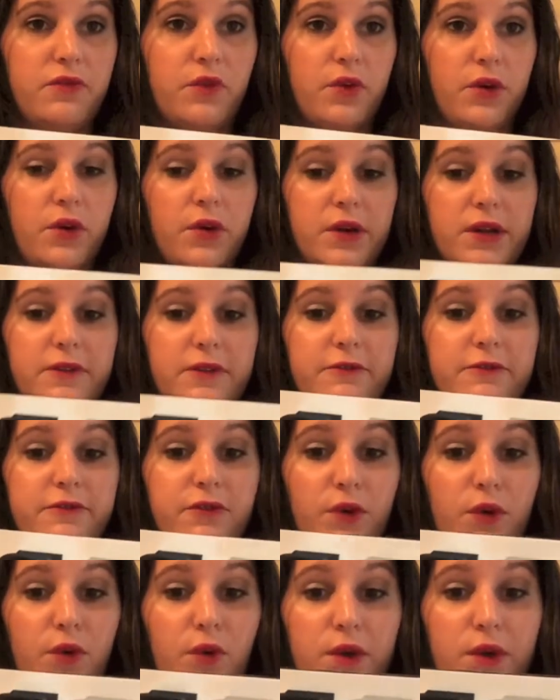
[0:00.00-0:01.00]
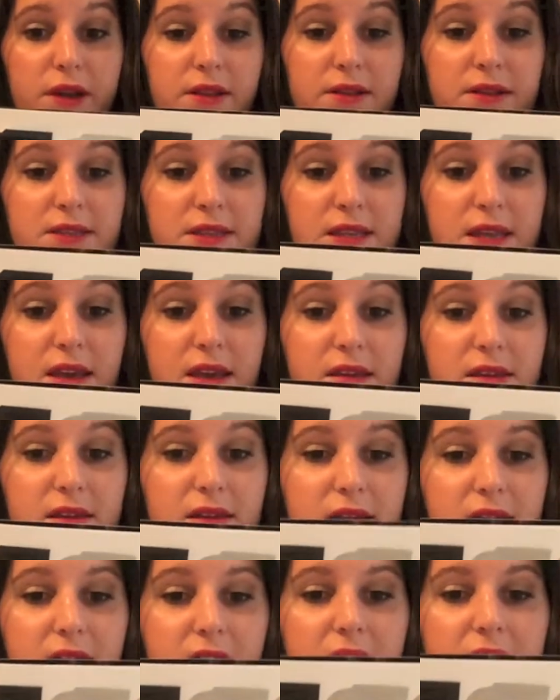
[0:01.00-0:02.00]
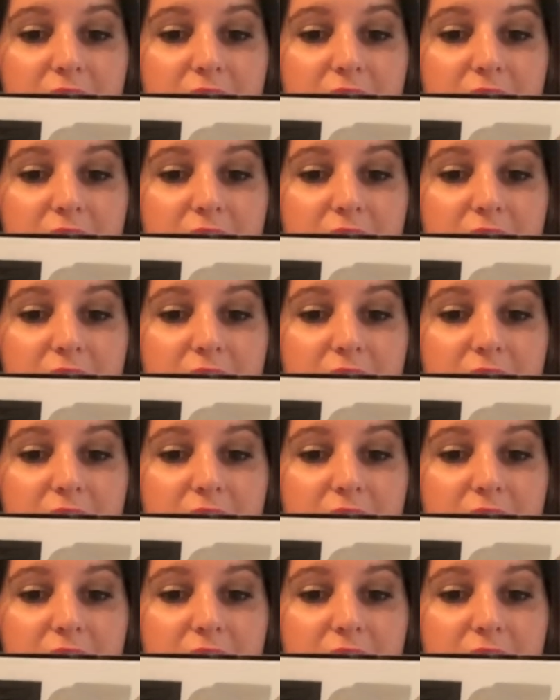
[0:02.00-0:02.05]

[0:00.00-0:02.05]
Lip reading: for oily skin,